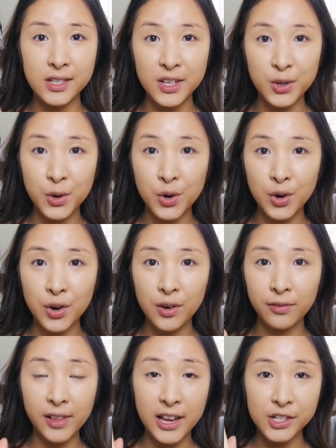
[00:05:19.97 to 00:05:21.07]
Dior
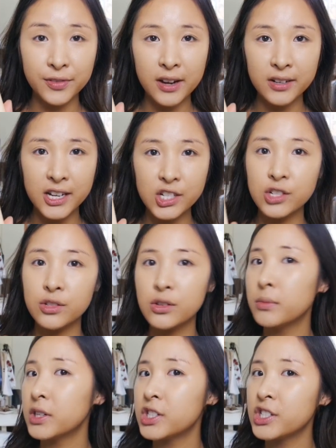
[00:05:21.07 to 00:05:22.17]
Flash Foundation
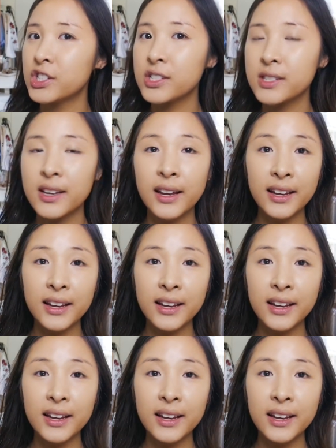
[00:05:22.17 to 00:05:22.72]
so much. It just...